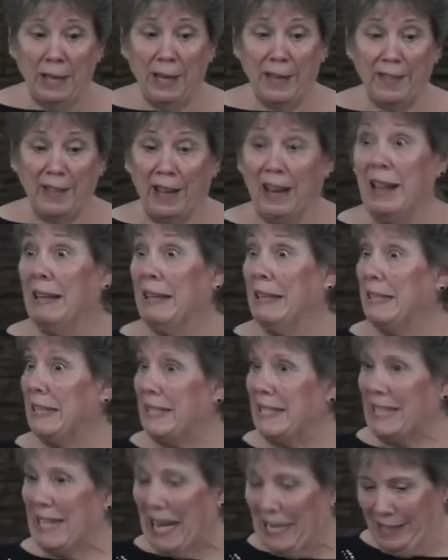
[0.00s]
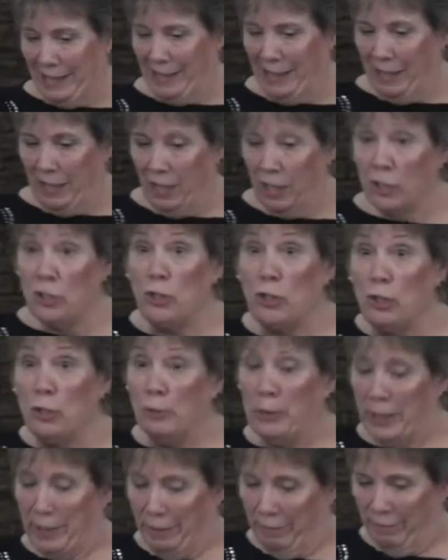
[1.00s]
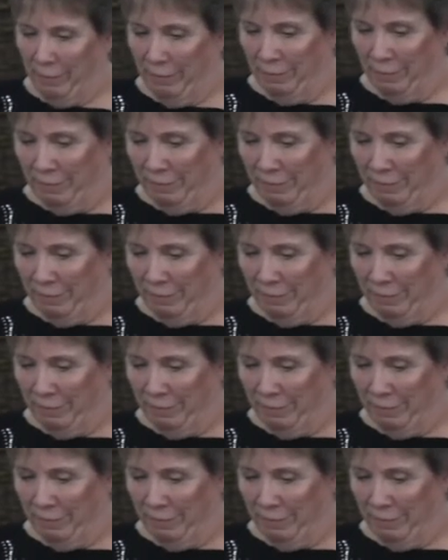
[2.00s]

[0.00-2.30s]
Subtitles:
I thought, yes, a shoe in.